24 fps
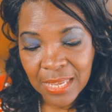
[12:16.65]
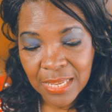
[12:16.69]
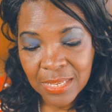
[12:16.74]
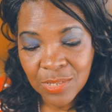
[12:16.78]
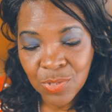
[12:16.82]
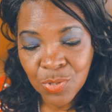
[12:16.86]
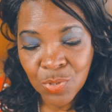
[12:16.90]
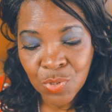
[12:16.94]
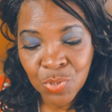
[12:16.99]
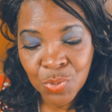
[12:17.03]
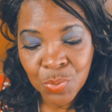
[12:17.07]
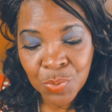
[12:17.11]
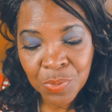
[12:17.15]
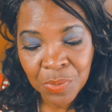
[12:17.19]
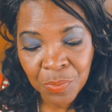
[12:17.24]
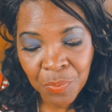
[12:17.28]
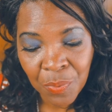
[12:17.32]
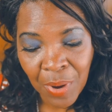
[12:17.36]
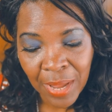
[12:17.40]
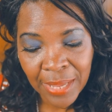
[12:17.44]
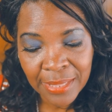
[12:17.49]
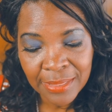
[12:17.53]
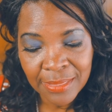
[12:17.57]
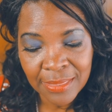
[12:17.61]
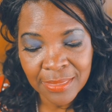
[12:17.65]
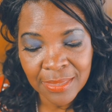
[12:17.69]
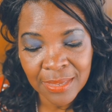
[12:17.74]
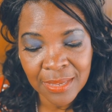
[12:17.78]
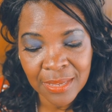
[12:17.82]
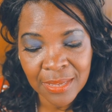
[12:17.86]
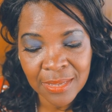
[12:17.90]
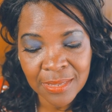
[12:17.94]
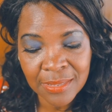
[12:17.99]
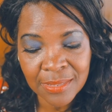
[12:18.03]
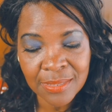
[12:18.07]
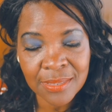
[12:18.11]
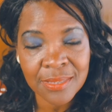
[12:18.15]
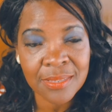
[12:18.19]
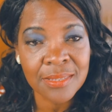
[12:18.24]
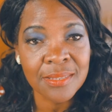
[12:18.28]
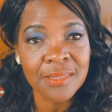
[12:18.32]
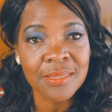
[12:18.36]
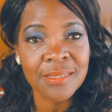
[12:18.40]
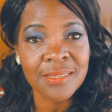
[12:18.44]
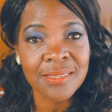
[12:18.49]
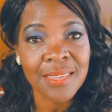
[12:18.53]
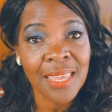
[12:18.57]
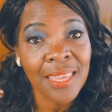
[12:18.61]
and you do the right things
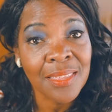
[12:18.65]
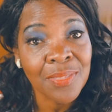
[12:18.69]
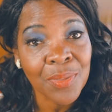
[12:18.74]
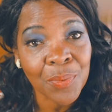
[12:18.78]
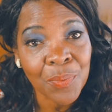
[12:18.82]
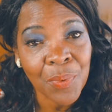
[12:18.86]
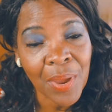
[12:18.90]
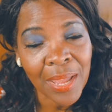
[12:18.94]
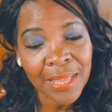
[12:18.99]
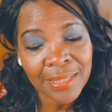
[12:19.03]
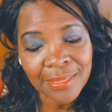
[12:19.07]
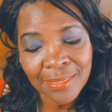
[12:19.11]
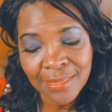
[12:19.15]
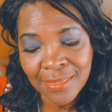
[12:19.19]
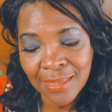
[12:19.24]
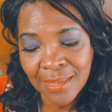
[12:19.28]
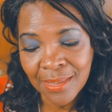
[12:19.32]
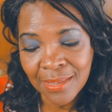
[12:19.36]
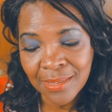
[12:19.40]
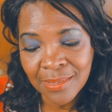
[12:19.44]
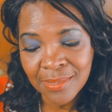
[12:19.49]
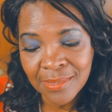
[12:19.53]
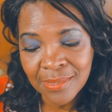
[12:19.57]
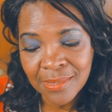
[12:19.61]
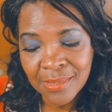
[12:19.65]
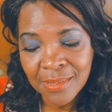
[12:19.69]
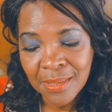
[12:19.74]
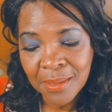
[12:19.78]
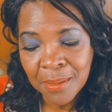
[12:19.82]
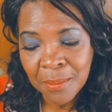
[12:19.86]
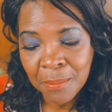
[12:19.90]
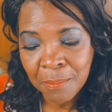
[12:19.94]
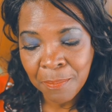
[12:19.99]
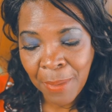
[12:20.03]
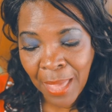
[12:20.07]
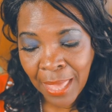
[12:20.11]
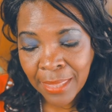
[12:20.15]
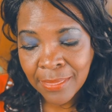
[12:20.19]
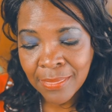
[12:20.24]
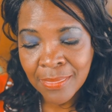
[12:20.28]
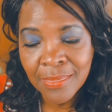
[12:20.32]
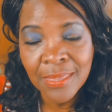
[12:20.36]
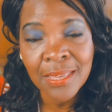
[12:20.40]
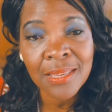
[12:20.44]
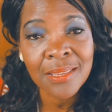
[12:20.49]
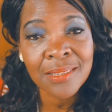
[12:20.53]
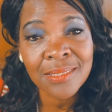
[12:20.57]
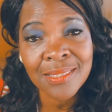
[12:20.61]
and say the right things, bad
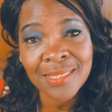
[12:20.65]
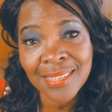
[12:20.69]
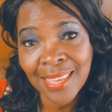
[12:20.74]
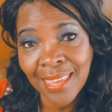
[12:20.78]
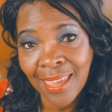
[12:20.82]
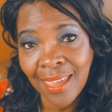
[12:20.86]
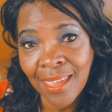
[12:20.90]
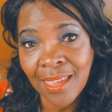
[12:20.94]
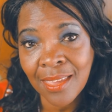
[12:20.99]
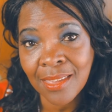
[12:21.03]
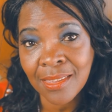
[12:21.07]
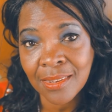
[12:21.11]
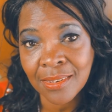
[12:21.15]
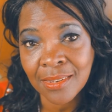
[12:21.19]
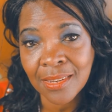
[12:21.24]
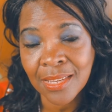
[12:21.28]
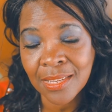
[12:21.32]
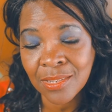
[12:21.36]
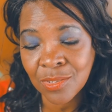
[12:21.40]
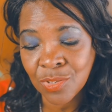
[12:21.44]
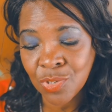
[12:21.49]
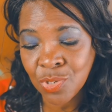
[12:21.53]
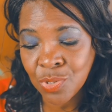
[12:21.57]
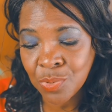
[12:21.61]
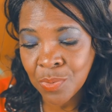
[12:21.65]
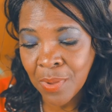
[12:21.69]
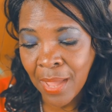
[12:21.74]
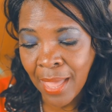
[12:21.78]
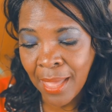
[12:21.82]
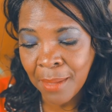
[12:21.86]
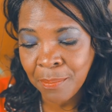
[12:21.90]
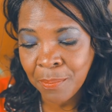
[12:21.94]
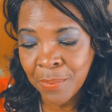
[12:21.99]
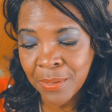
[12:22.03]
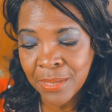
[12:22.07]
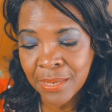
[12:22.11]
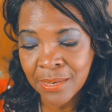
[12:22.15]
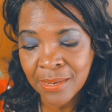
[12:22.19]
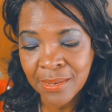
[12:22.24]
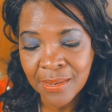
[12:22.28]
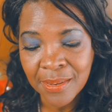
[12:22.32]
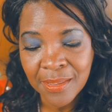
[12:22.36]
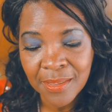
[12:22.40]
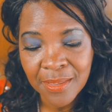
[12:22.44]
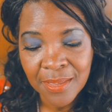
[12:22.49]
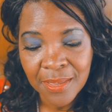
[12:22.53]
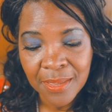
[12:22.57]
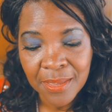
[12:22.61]
things can and do happen.
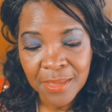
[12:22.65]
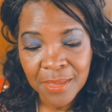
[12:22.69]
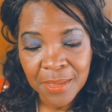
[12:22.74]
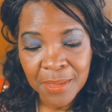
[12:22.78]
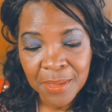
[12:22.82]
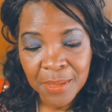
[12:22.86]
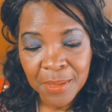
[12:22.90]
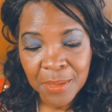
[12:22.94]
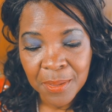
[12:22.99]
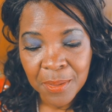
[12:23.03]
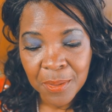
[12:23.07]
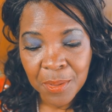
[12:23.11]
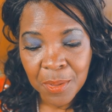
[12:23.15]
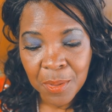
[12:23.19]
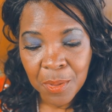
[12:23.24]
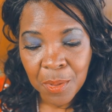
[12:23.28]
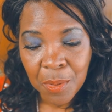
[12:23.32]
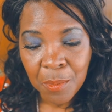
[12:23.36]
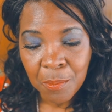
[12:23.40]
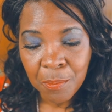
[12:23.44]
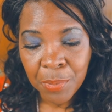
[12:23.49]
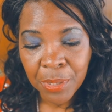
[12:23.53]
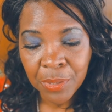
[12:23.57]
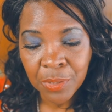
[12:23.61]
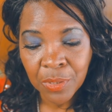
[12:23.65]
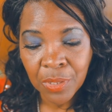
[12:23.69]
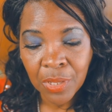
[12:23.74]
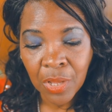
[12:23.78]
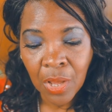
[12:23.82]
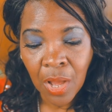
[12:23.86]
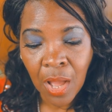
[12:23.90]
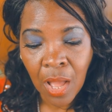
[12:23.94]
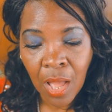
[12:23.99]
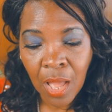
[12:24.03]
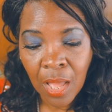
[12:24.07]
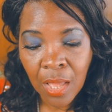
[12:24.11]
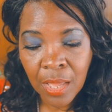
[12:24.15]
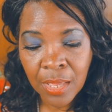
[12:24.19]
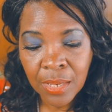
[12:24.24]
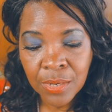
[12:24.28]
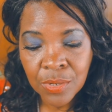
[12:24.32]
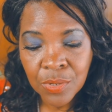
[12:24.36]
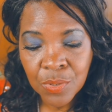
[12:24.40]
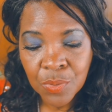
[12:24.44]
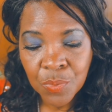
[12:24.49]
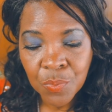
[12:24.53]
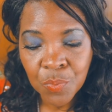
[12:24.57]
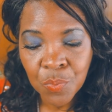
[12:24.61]
But
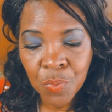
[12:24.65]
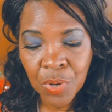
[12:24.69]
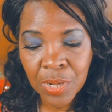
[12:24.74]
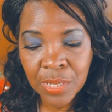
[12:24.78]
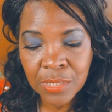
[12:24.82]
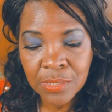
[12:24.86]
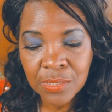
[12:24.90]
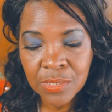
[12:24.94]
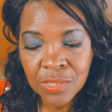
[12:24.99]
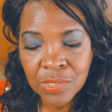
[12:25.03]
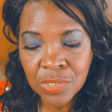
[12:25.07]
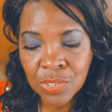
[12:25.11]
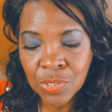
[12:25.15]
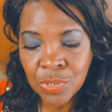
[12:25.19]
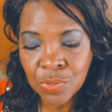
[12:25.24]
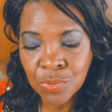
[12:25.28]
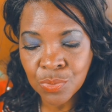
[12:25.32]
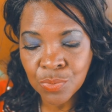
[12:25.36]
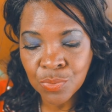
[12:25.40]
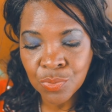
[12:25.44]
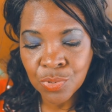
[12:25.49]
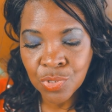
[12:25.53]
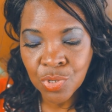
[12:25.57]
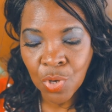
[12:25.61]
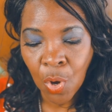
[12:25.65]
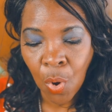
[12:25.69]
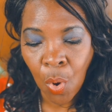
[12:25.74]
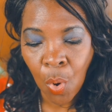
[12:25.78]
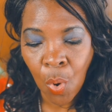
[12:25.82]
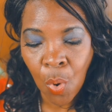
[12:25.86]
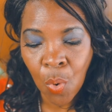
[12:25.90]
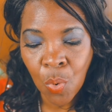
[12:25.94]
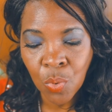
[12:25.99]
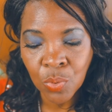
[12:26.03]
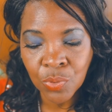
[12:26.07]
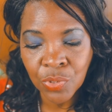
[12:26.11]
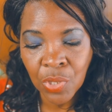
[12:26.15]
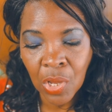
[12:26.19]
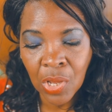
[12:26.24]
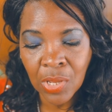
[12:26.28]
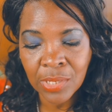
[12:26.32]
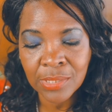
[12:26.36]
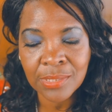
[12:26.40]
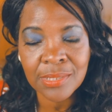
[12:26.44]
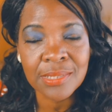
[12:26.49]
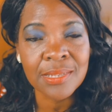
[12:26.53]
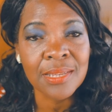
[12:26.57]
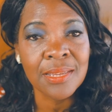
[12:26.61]
God wants you to hold
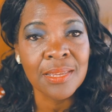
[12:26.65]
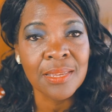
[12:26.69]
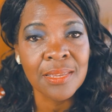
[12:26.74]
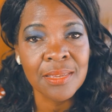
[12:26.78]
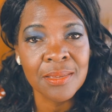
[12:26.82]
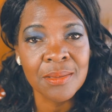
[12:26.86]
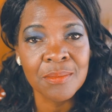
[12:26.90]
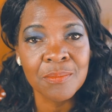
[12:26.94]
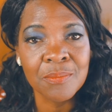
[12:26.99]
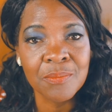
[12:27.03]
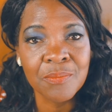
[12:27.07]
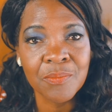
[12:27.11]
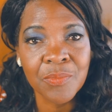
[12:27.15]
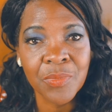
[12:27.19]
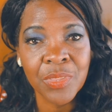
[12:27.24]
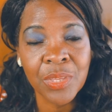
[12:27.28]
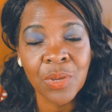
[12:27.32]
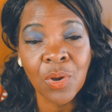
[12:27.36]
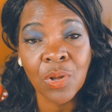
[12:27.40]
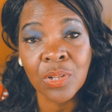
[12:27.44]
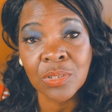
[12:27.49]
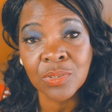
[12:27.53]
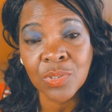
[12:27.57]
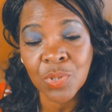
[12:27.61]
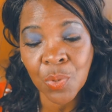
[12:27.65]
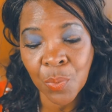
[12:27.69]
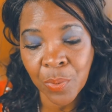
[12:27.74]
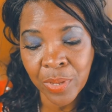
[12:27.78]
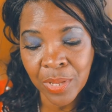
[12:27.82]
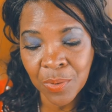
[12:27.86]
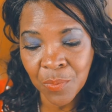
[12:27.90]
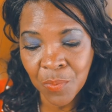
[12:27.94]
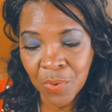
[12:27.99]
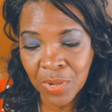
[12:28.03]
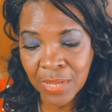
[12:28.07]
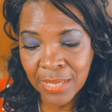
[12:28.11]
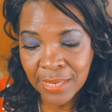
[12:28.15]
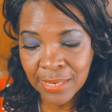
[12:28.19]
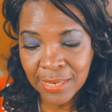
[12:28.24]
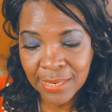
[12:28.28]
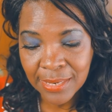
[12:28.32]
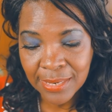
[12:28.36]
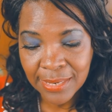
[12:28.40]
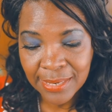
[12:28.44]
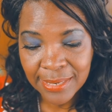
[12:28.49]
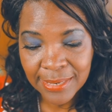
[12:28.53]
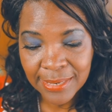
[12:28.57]
on to Him, the all-knowing one.